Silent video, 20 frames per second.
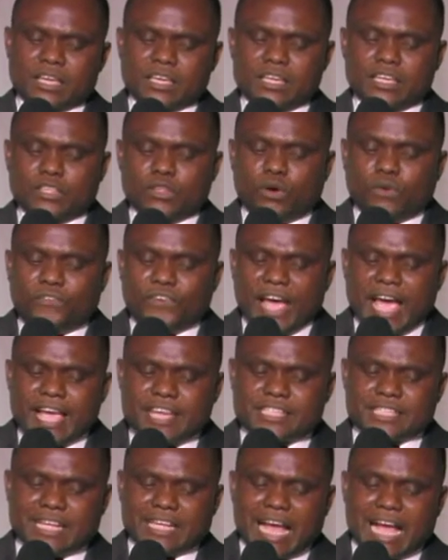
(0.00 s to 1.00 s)

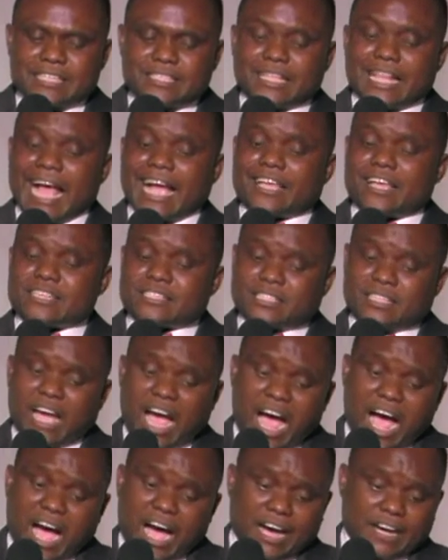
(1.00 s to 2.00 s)
innovation is like
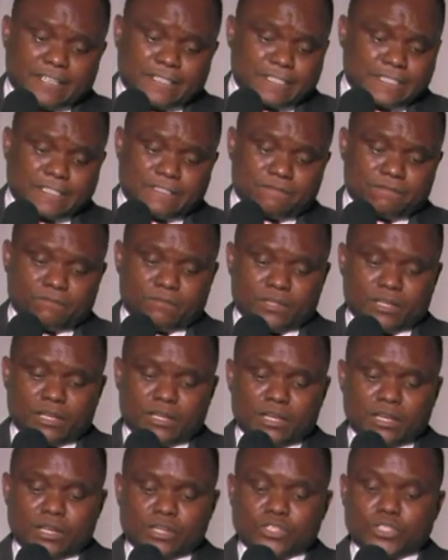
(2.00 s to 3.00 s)
stars.
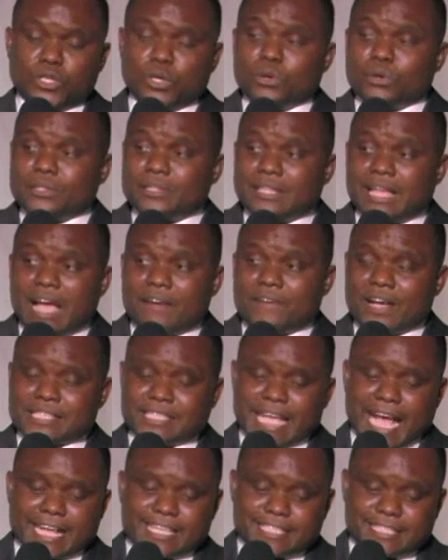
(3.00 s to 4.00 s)
You will never
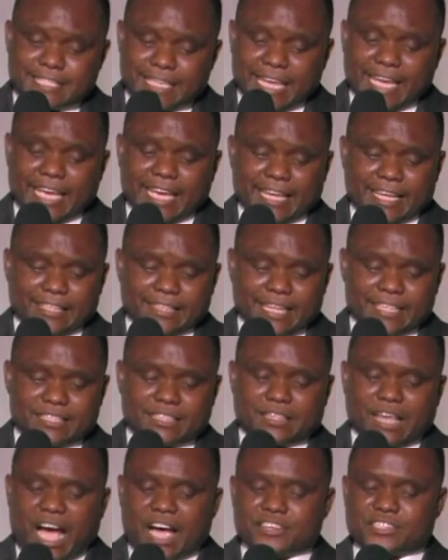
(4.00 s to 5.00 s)
succeed
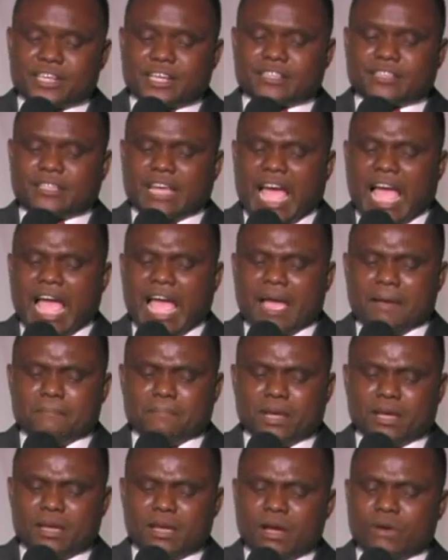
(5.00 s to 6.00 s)
in touching
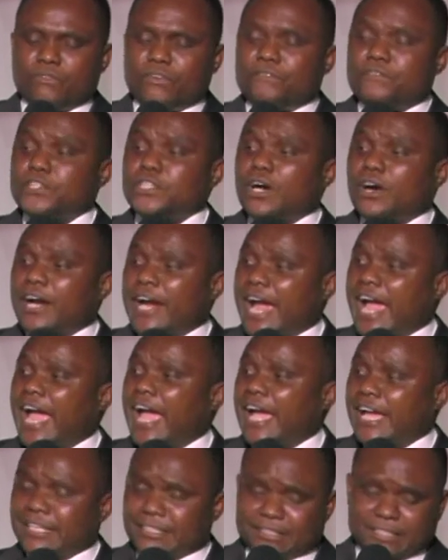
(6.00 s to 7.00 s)
them with your
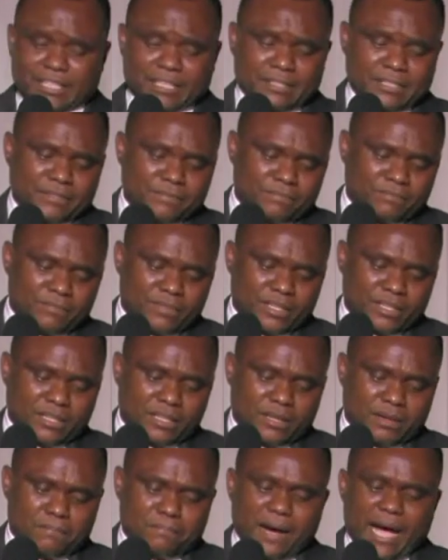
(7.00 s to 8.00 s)
hand,
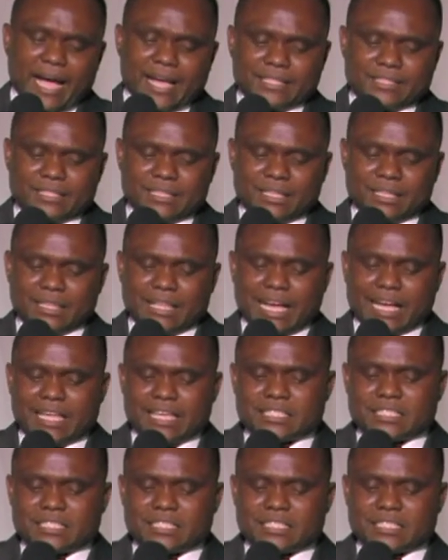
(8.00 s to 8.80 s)
but like a